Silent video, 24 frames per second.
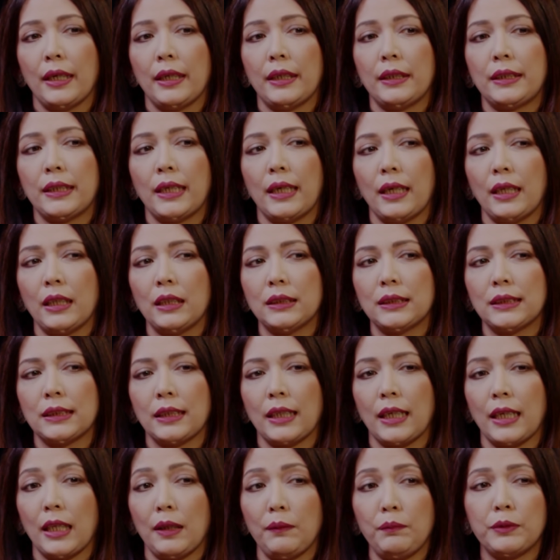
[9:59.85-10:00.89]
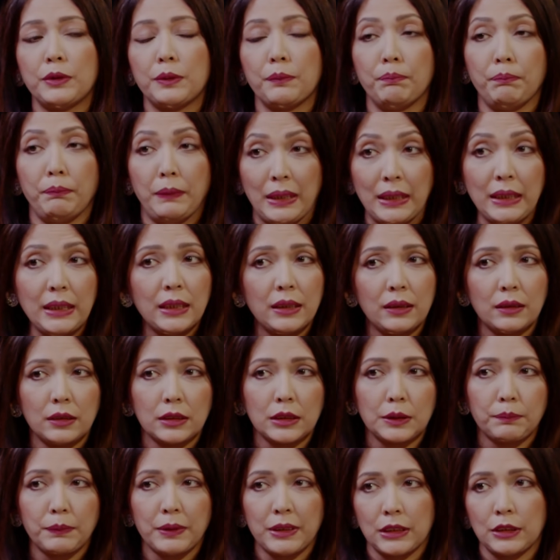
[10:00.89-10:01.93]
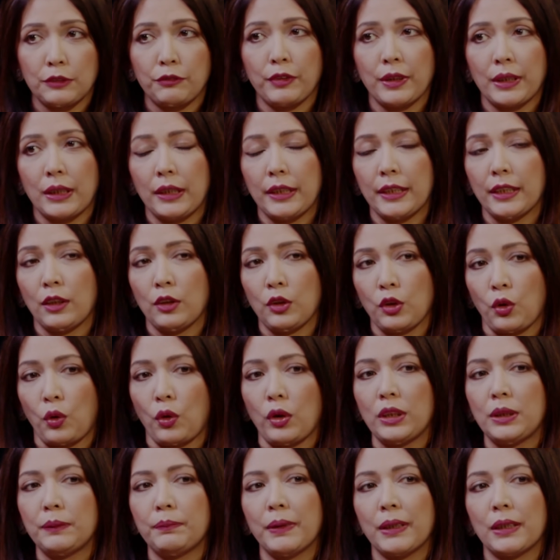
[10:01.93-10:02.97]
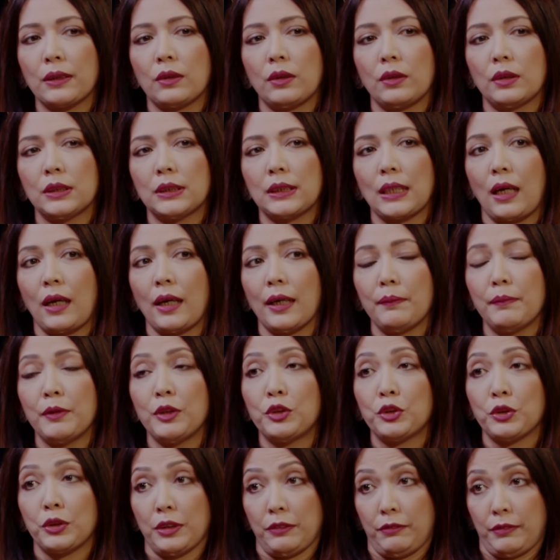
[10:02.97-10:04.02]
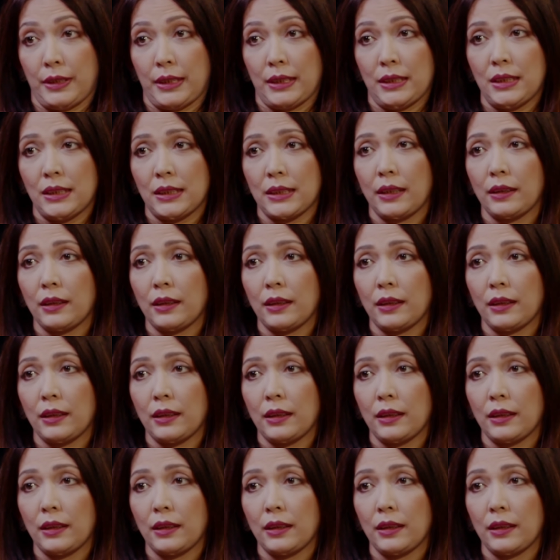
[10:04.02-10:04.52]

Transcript: It has helped me specifically a lot because I'm into events and